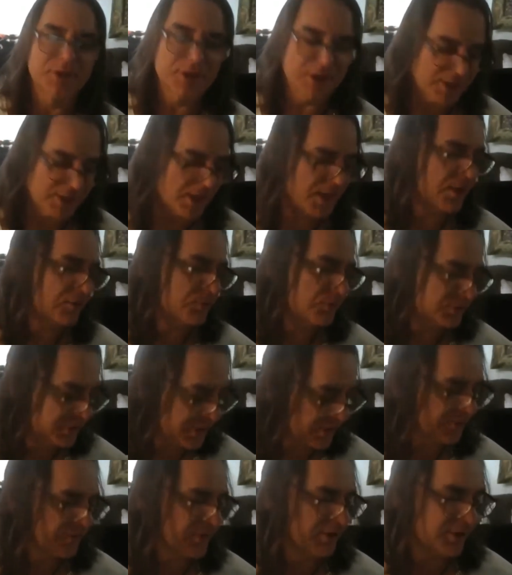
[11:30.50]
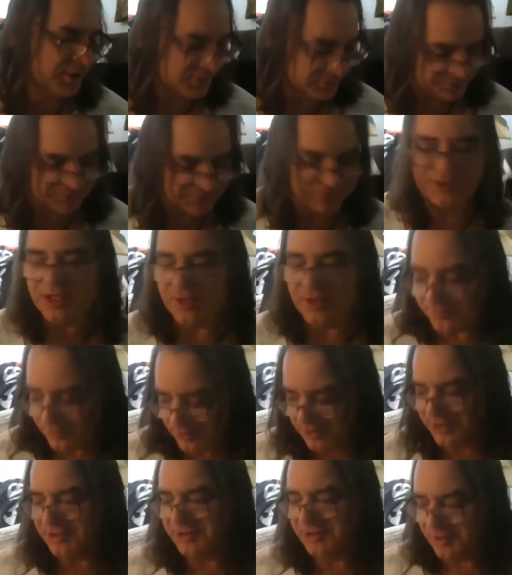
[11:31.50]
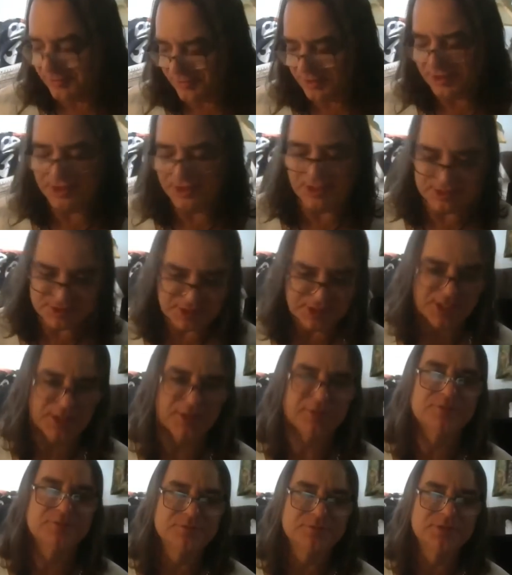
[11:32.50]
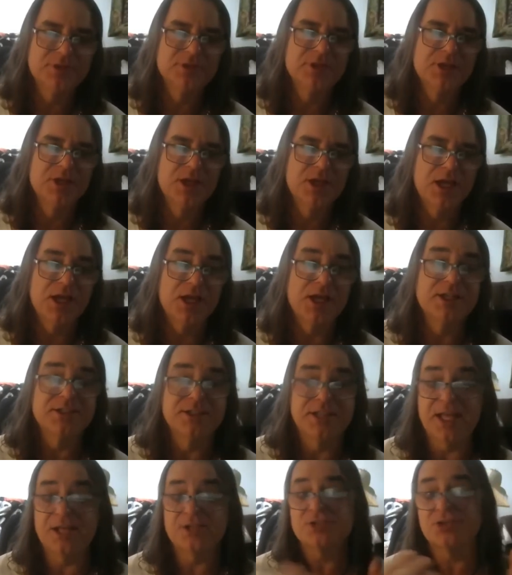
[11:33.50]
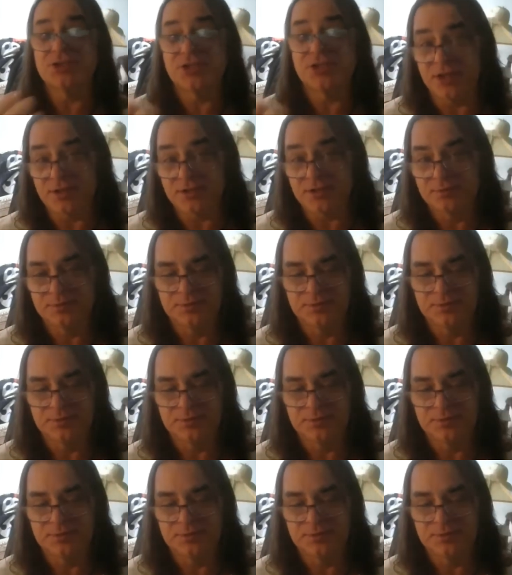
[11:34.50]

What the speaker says: some other definitely get to that. And the answer is yes.